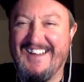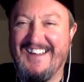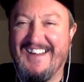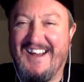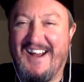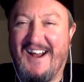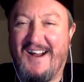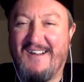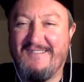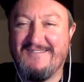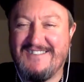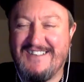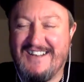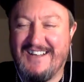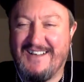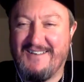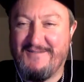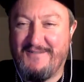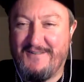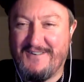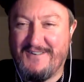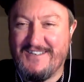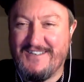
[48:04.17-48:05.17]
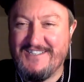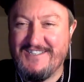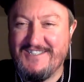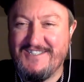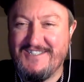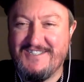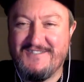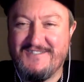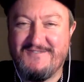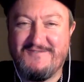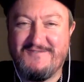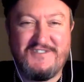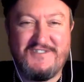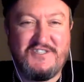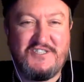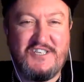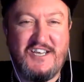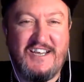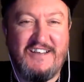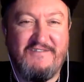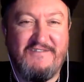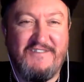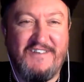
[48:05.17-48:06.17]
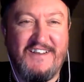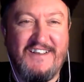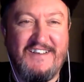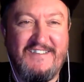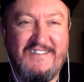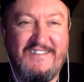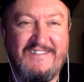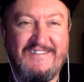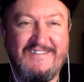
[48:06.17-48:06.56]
Arms like a fucking chicken fillet.